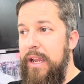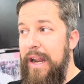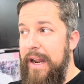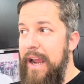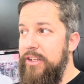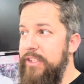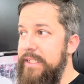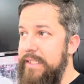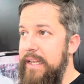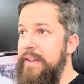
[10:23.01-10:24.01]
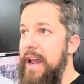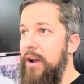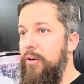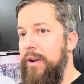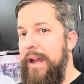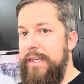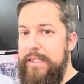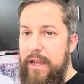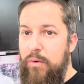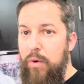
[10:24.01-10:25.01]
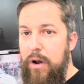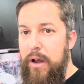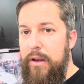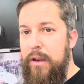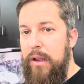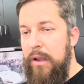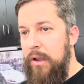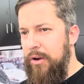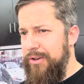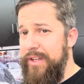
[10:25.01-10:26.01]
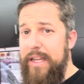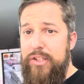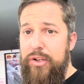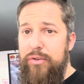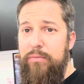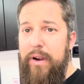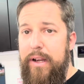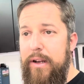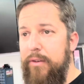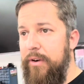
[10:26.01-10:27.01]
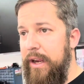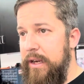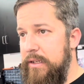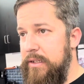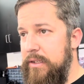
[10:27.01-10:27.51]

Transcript: And I actually did that on like day one or day two, breaking in the rings.